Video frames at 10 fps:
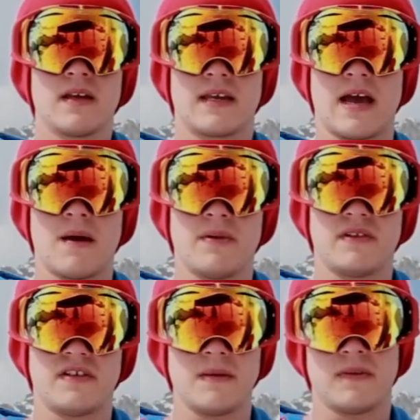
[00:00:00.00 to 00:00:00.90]

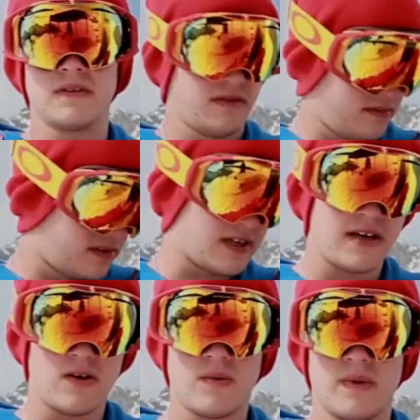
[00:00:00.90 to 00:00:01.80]
cambered tip and
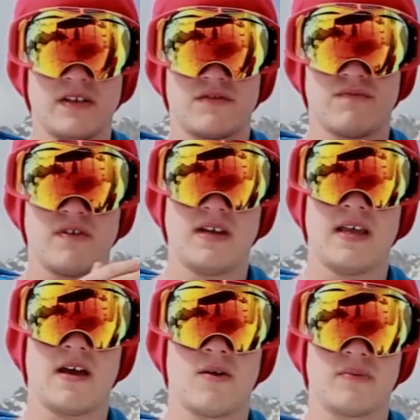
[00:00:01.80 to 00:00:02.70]
tail, which really
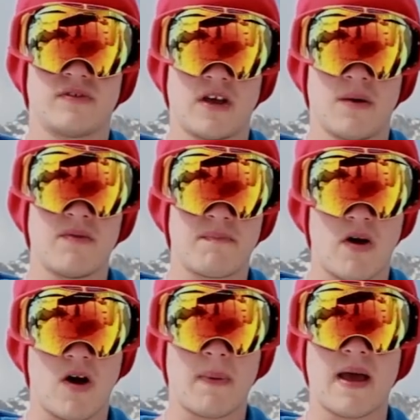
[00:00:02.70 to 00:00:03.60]
helps with
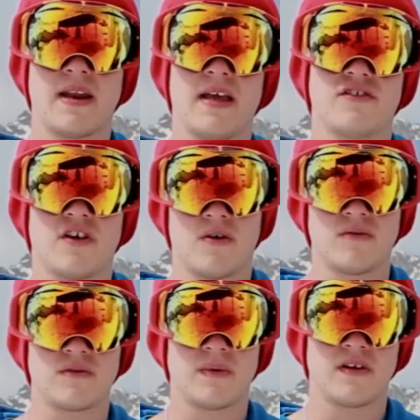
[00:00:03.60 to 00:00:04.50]
pop and edge
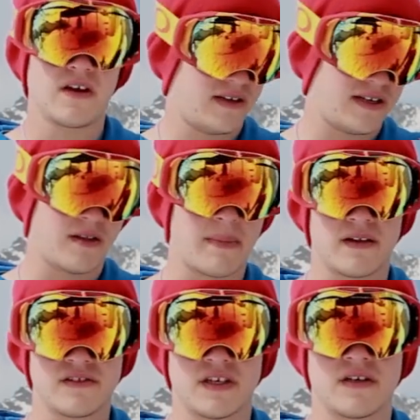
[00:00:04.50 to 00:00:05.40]
hold when you're going down the
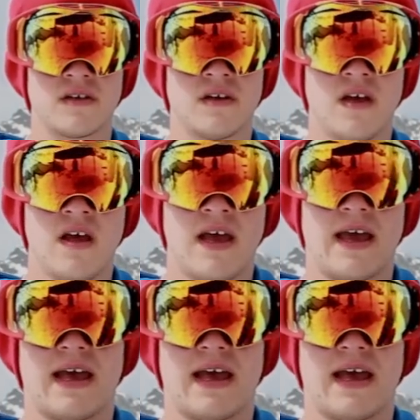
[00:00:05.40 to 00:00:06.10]
mountain. It